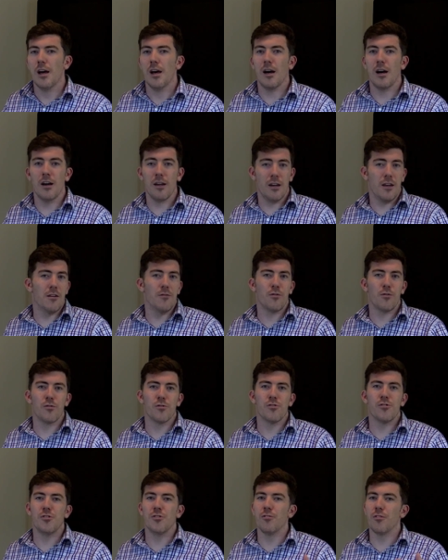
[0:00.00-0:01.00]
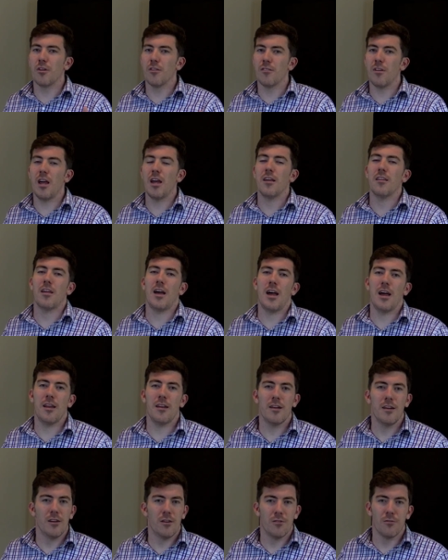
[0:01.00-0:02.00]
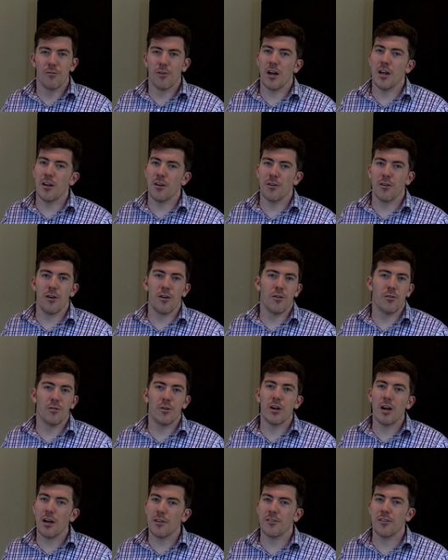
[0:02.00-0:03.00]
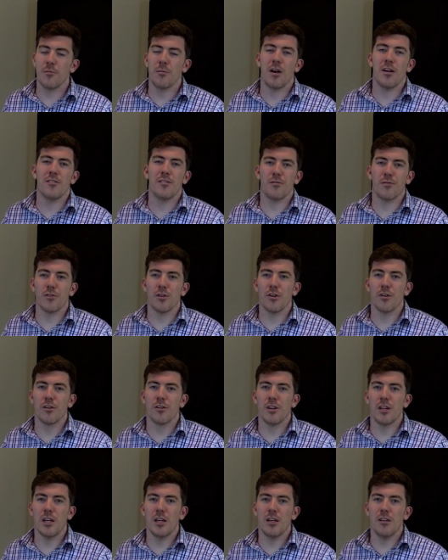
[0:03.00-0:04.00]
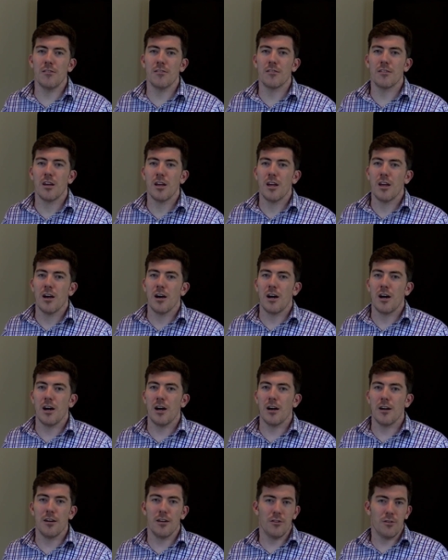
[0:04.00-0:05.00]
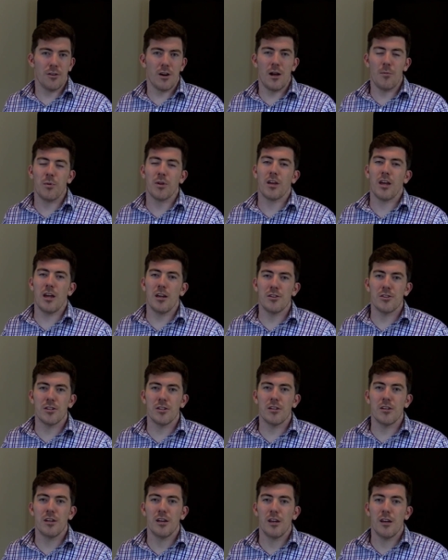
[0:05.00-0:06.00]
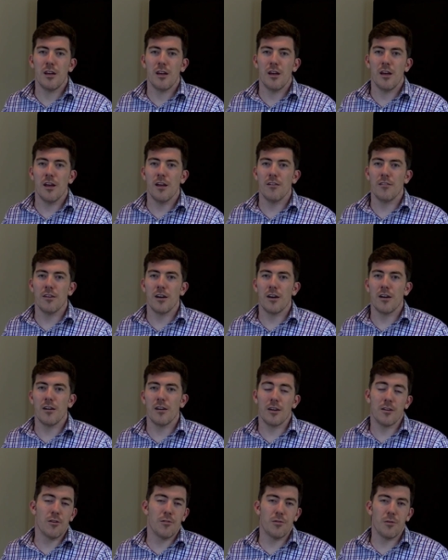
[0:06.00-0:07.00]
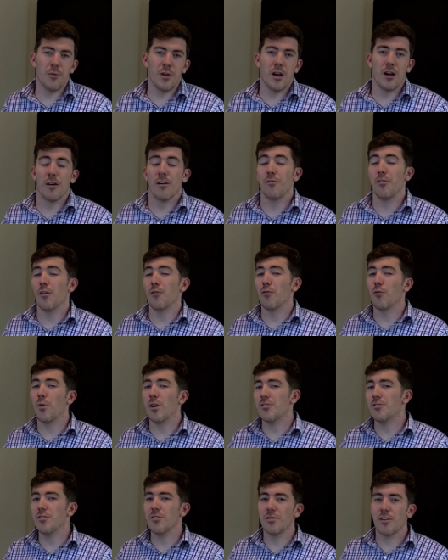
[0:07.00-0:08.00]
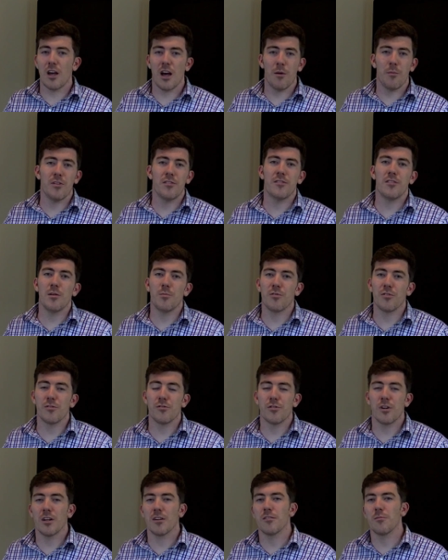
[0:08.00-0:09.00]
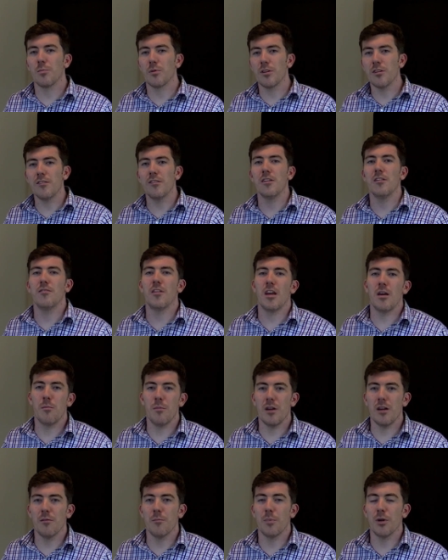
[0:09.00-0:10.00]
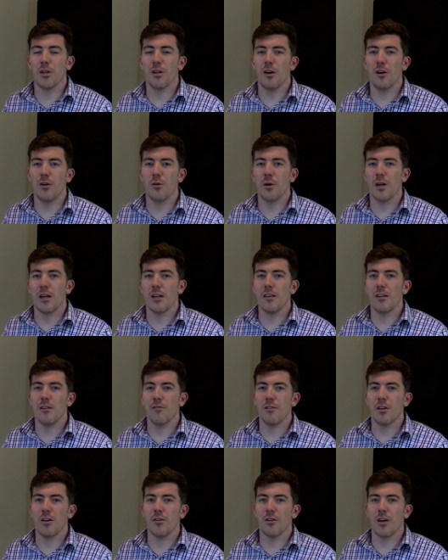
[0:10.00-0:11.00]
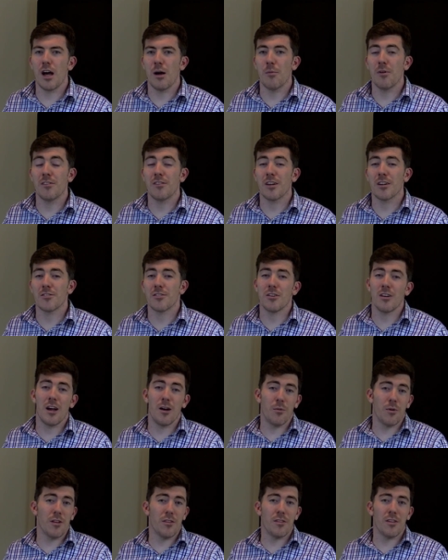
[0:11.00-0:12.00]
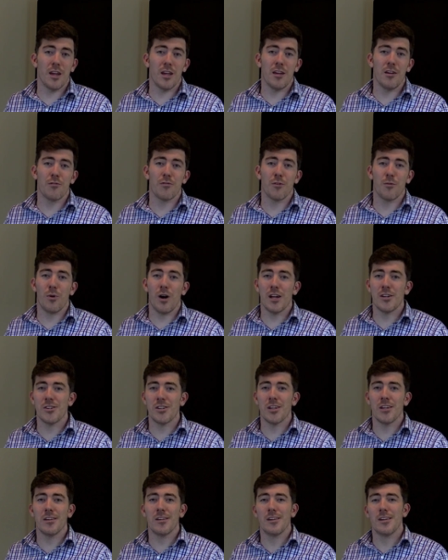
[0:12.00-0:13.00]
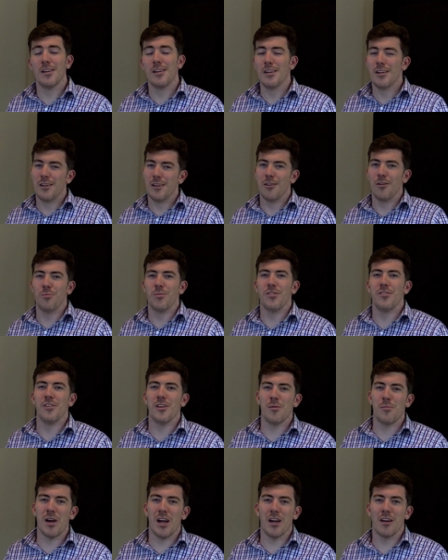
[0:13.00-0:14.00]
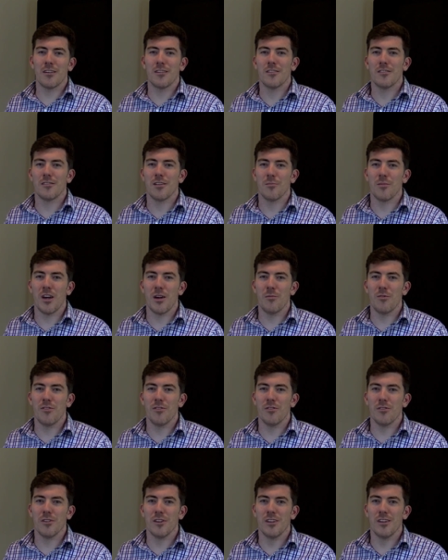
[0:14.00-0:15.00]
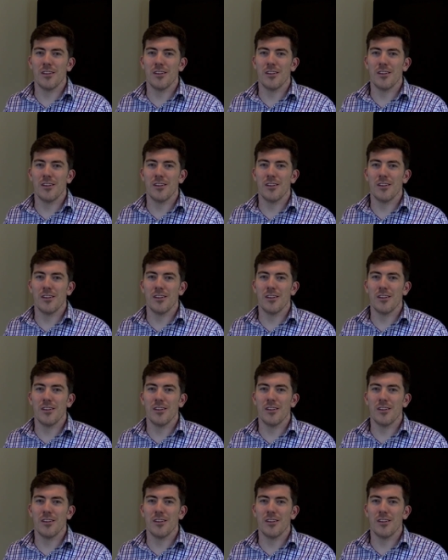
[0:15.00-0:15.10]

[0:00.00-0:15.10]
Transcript: Uh, and of course, you can take that, write your own, customize it for your needs uh, in your application, and, uh, and go from there. If you have questions, comments, tips, or tricks, please leave them below in the video comment section. I want to thank you for watching. Hope to see you back sometime soon.